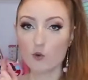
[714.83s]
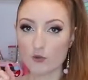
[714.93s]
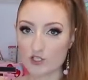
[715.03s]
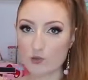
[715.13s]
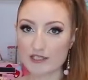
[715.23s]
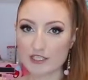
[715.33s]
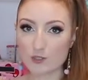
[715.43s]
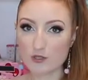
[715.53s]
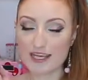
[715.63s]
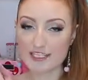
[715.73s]
which one that
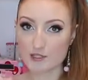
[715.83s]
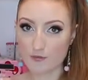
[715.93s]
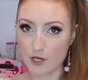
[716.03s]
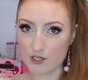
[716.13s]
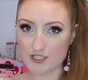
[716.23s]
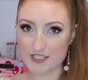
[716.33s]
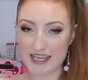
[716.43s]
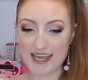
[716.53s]
you liked the most,